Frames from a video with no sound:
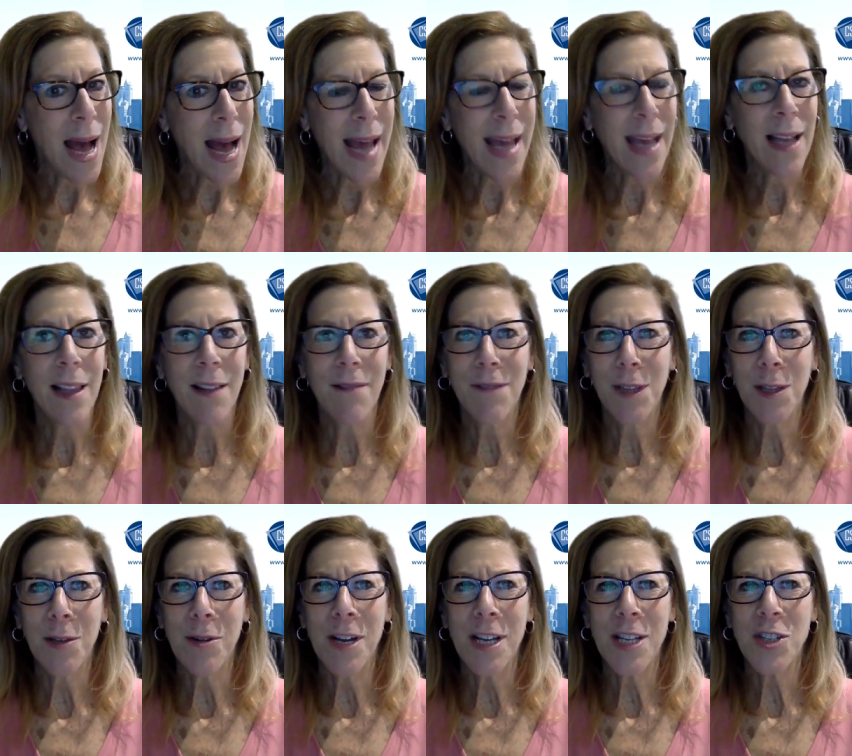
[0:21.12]
Pile of
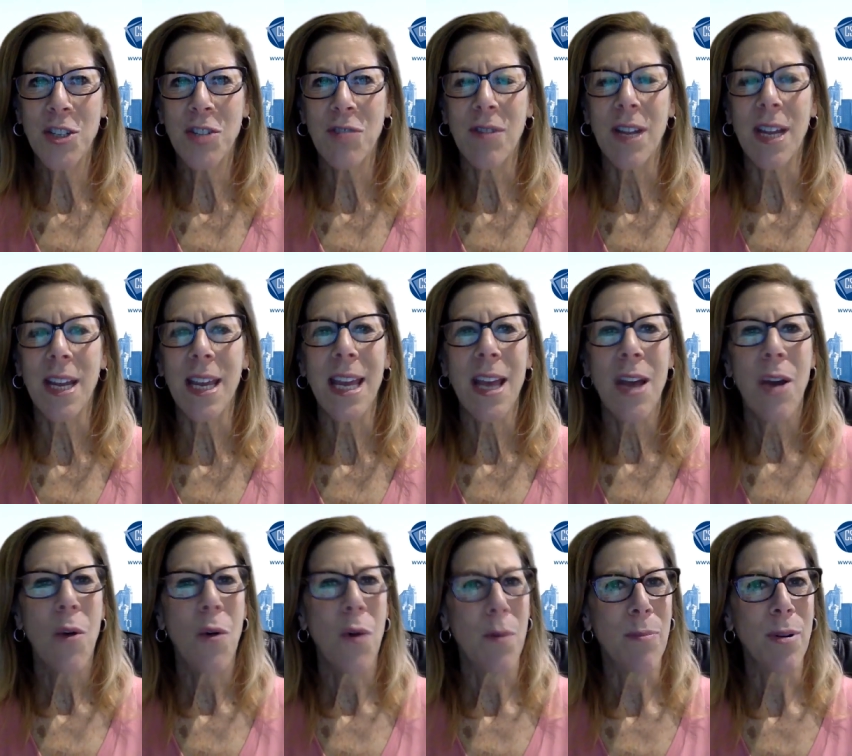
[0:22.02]
laundry
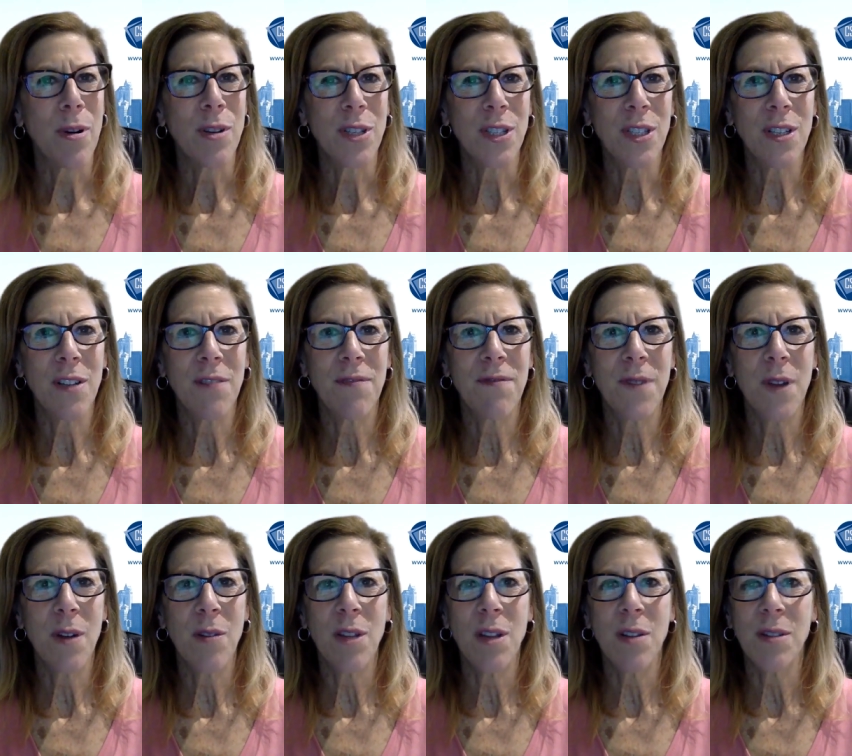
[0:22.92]
or personal
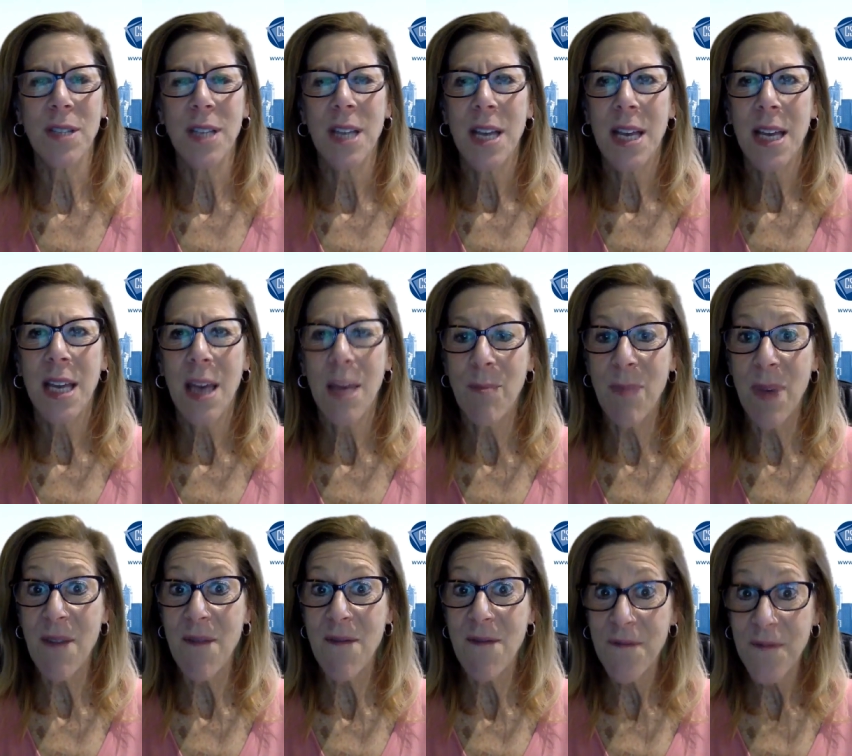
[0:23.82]
photos can
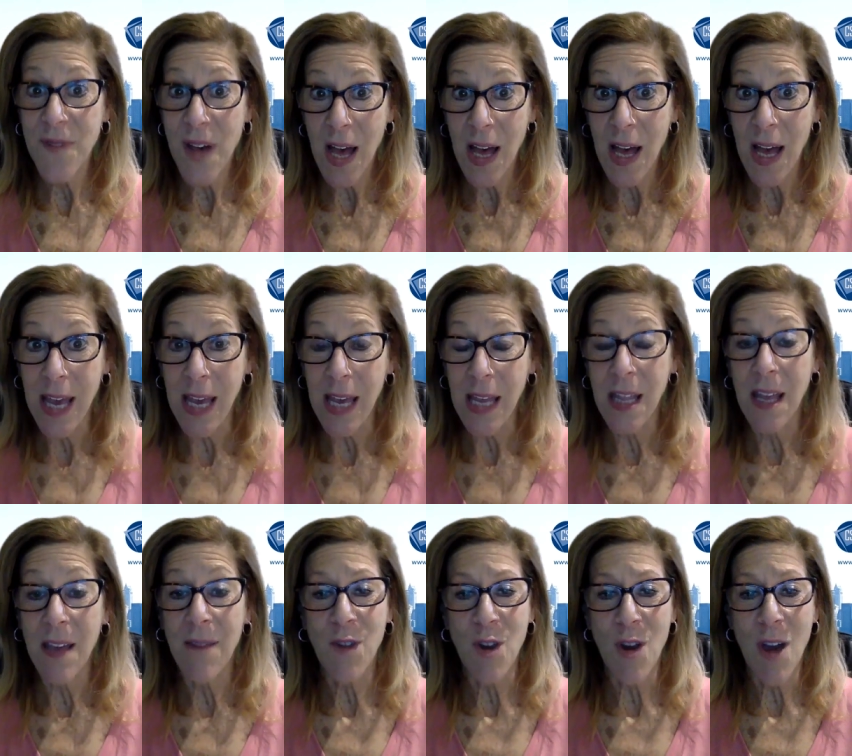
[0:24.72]
be fine
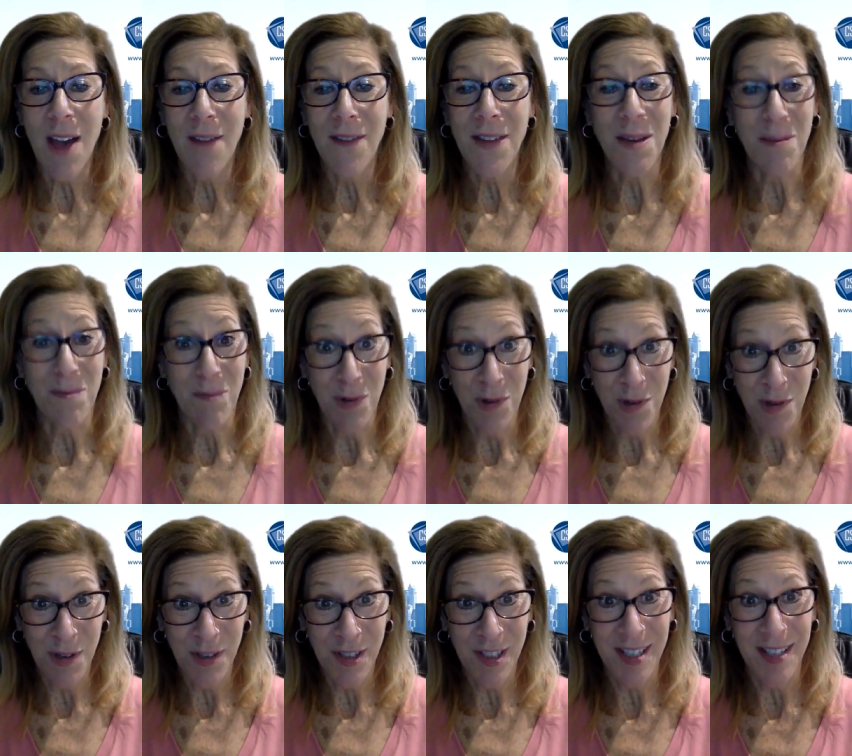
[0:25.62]
if you're having a
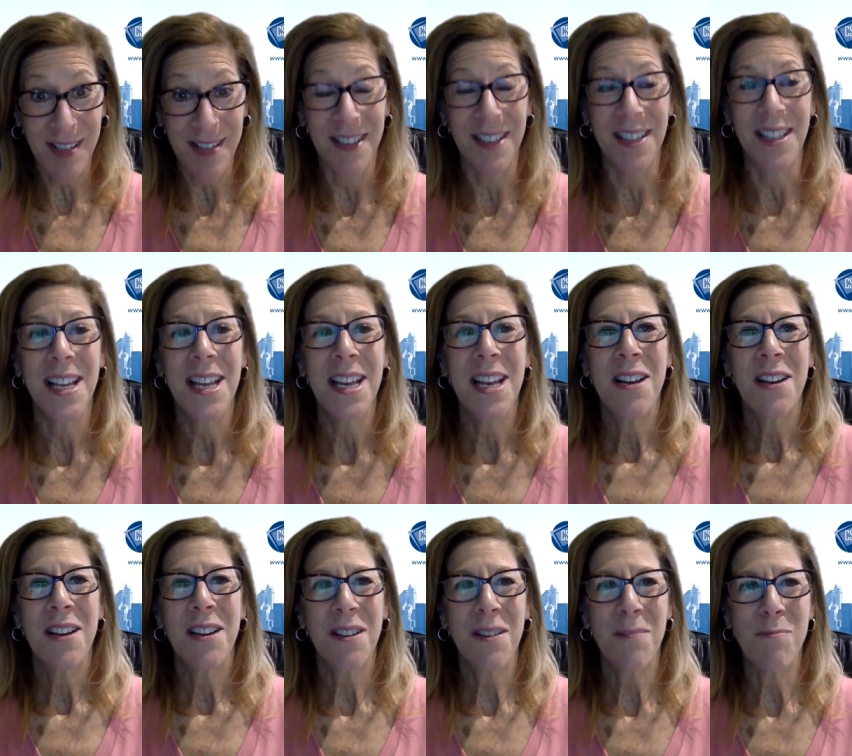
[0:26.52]
personal
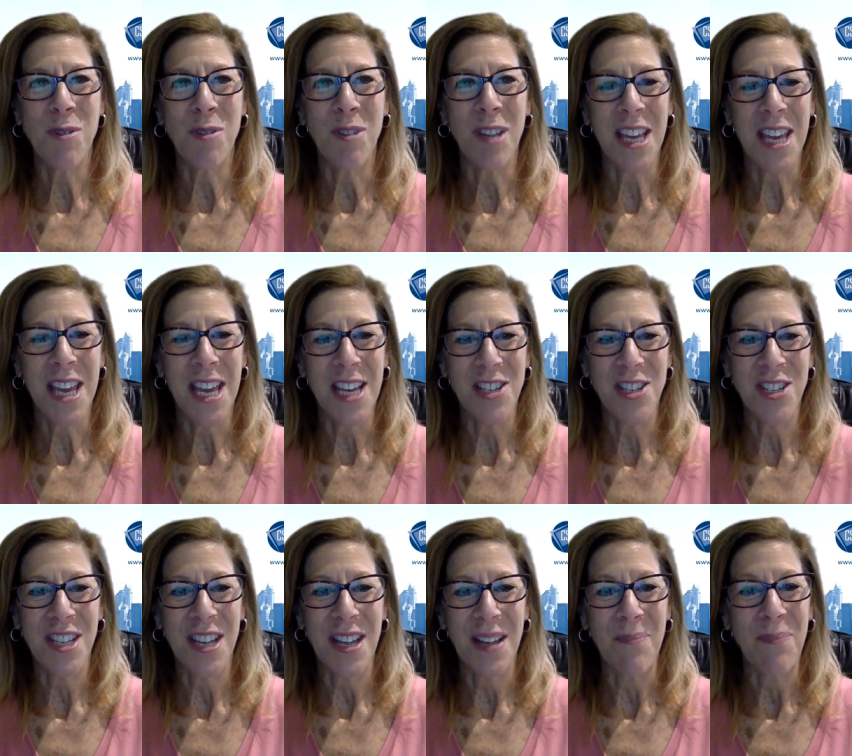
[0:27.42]

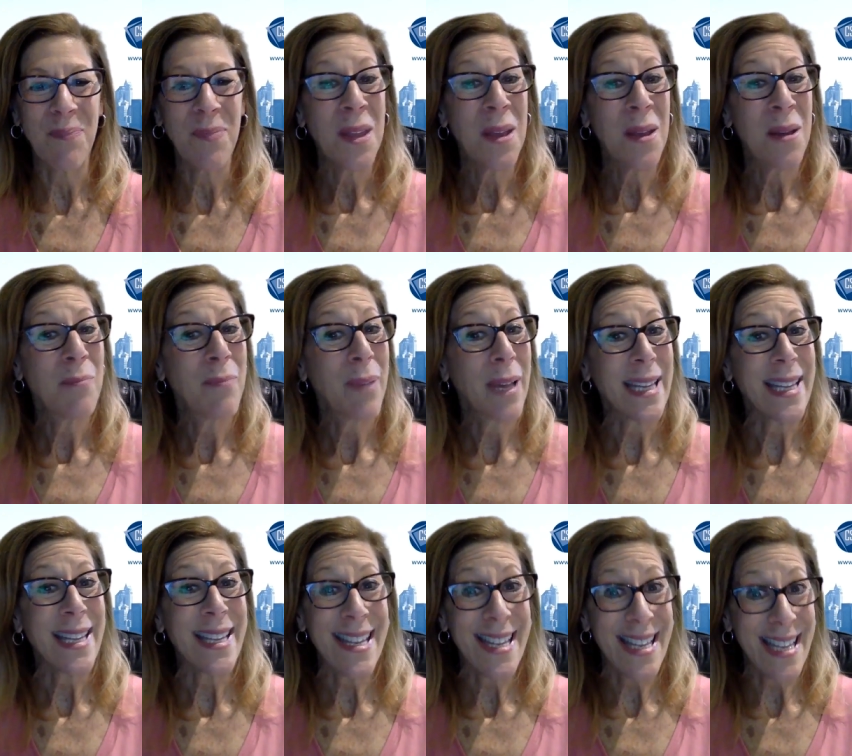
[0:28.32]
communication, but
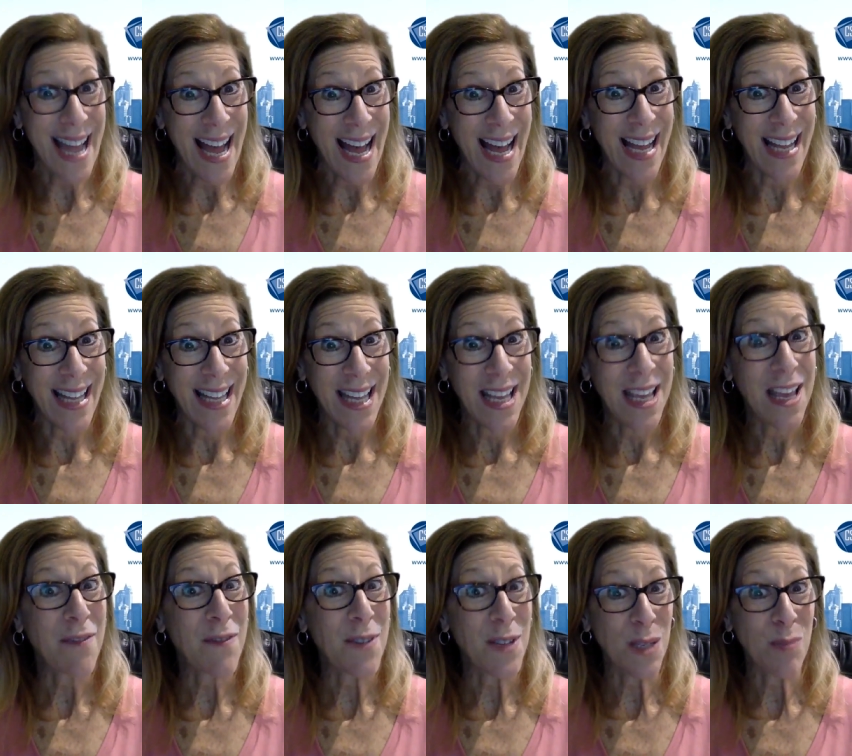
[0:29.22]
not
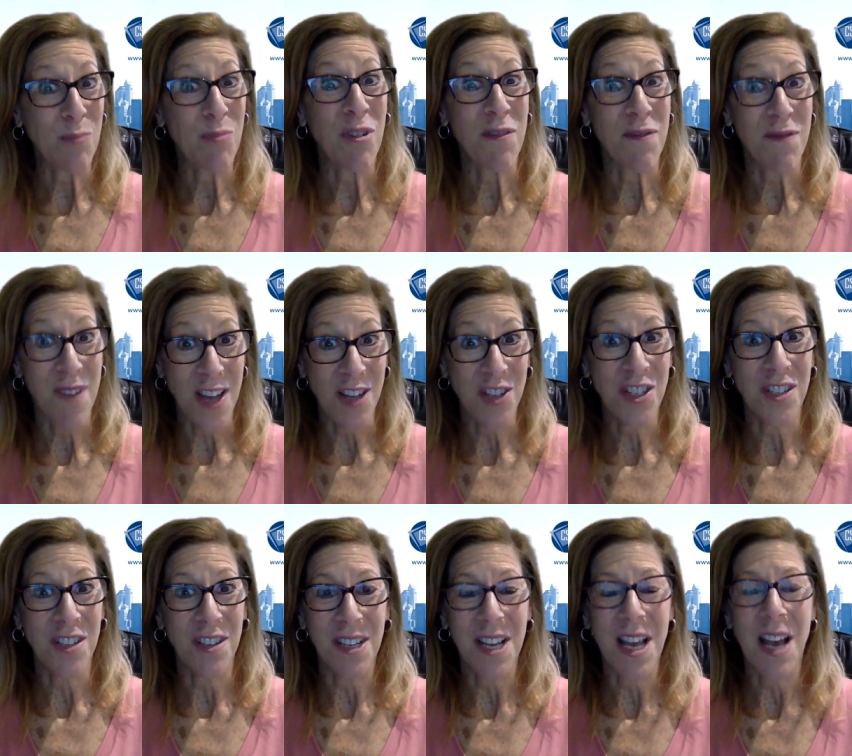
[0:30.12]
if it's a
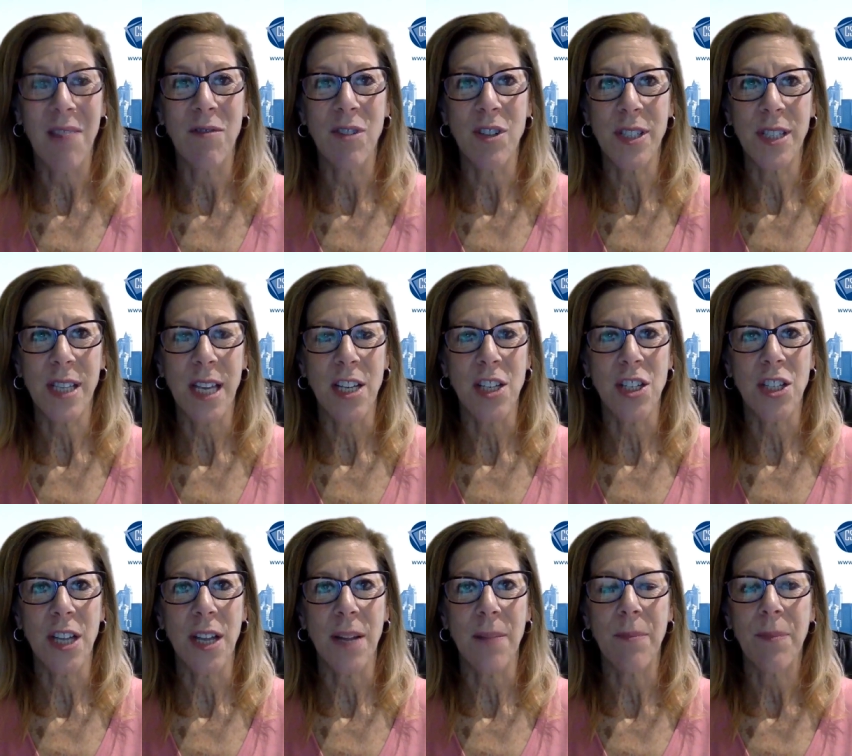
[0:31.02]
professional
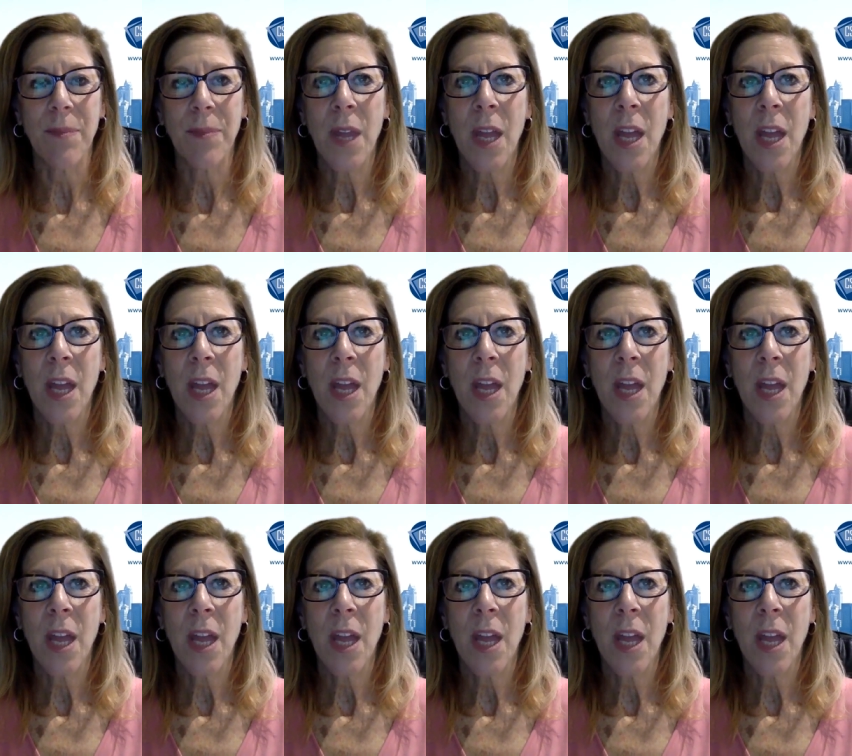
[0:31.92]
conversation.